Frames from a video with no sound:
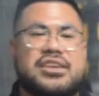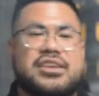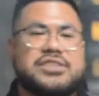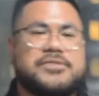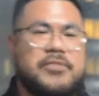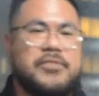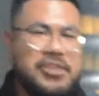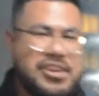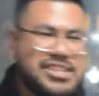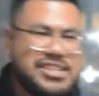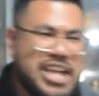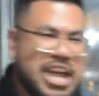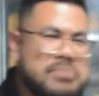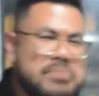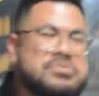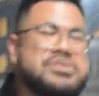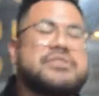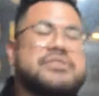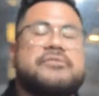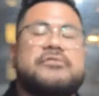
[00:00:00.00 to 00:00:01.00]
it's very
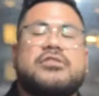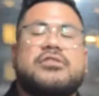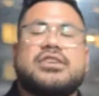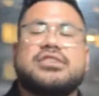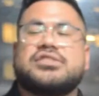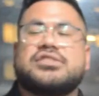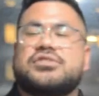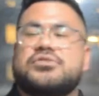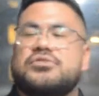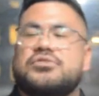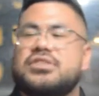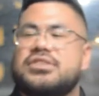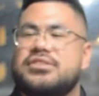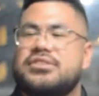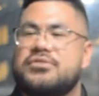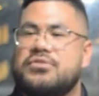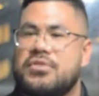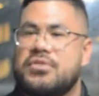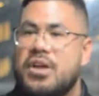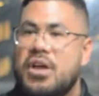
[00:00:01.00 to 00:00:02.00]
tempting for us to
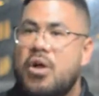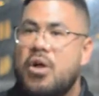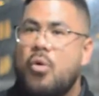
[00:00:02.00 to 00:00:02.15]
to